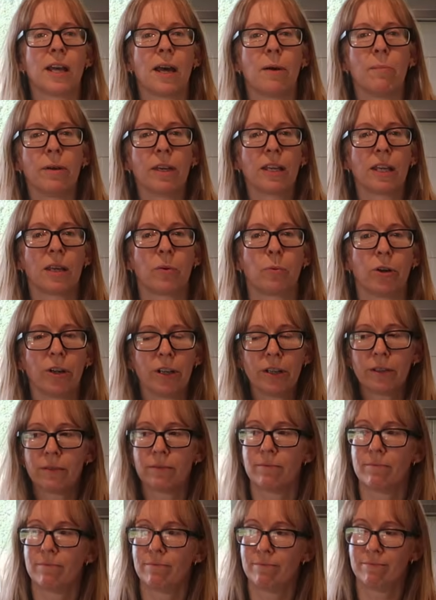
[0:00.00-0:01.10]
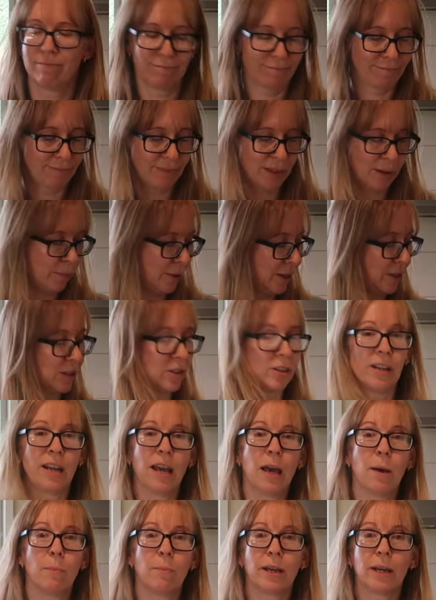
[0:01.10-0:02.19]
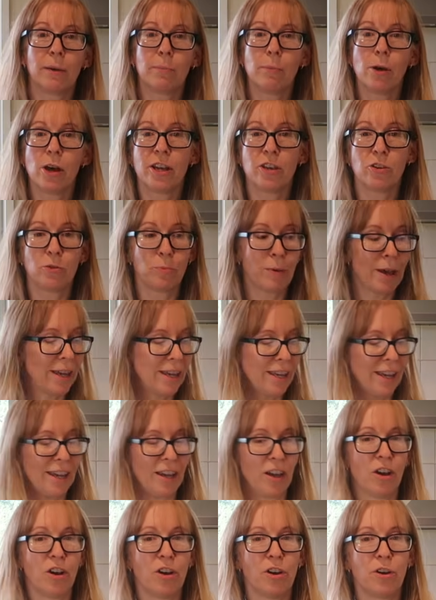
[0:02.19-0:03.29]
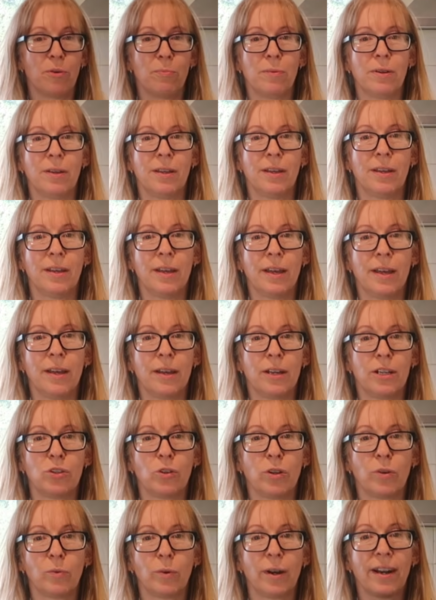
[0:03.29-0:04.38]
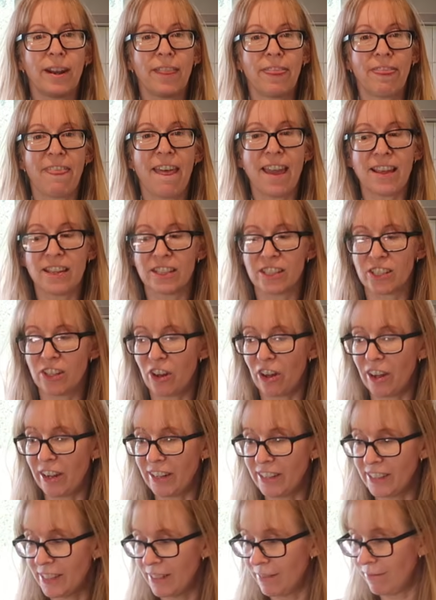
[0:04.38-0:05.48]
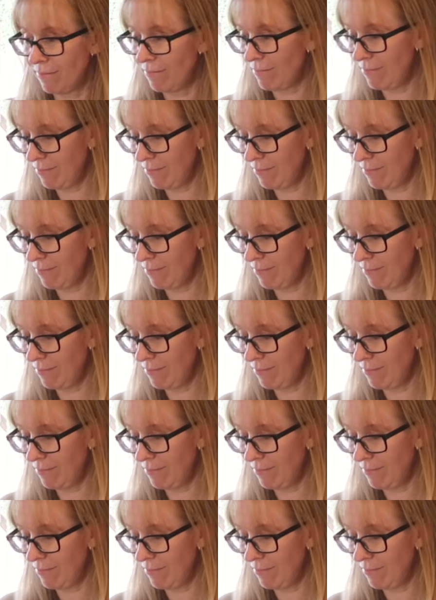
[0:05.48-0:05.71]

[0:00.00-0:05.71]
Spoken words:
how big you want it depends on how big a pie you're making. I'm doing one that size,